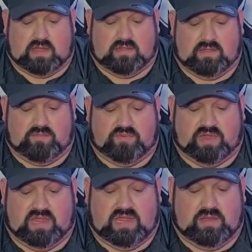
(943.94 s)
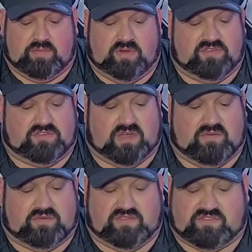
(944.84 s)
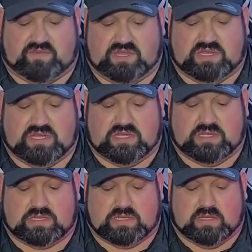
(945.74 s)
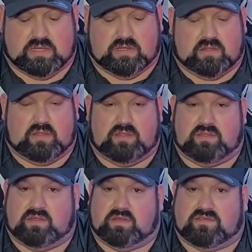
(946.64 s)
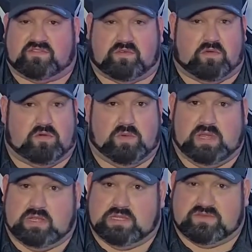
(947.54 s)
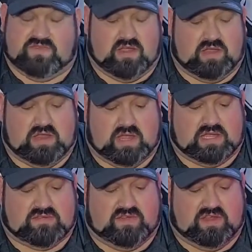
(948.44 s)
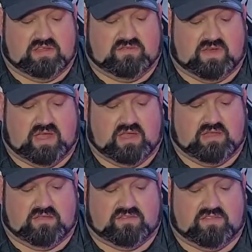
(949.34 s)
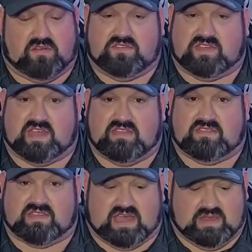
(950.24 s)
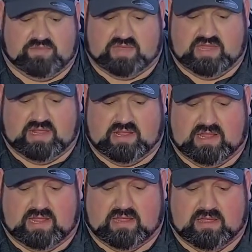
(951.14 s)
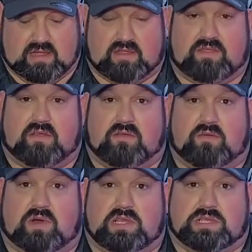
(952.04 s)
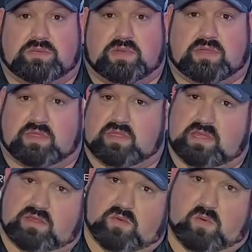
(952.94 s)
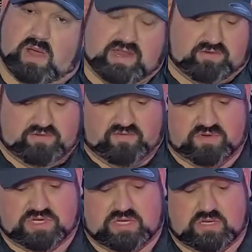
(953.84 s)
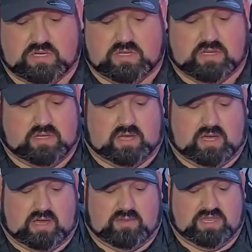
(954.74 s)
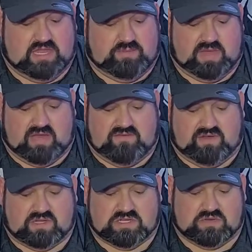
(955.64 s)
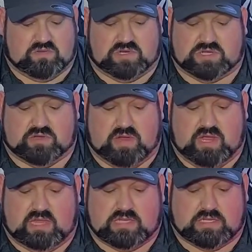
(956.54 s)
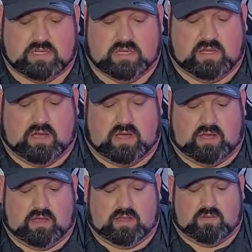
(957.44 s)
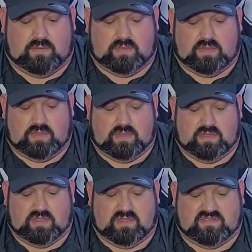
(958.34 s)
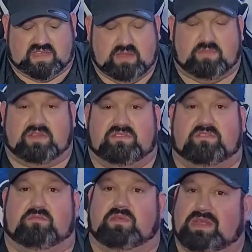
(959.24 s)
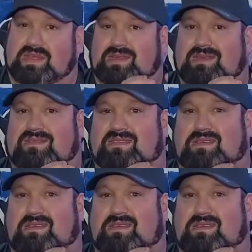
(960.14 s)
The pre and post travel of the switches, the scroll wheel is very nice, very defined. There's no side to side play like there was with the wired version. The DPI function works great. The side buttons are really nice and